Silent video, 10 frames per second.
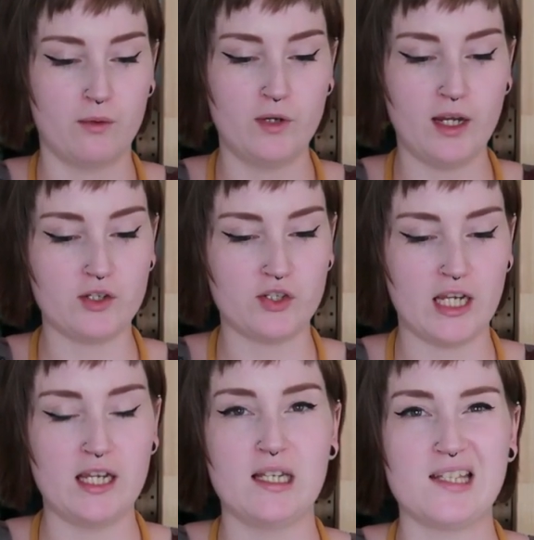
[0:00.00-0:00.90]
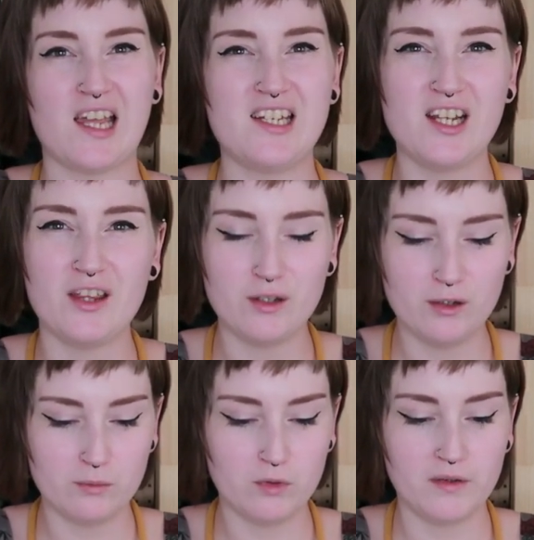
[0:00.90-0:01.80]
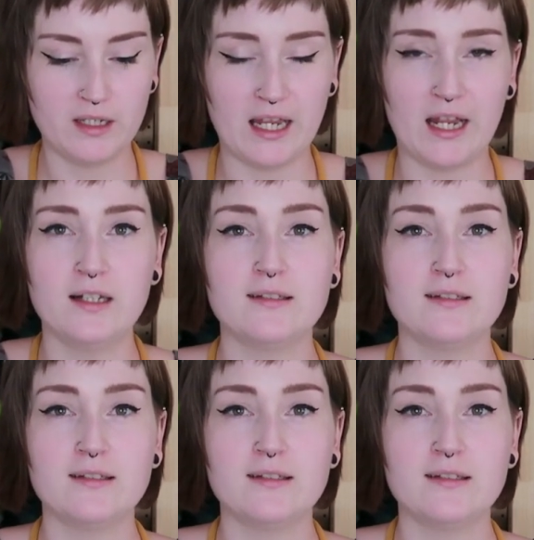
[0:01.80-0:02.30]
which is another Wool in the Gang.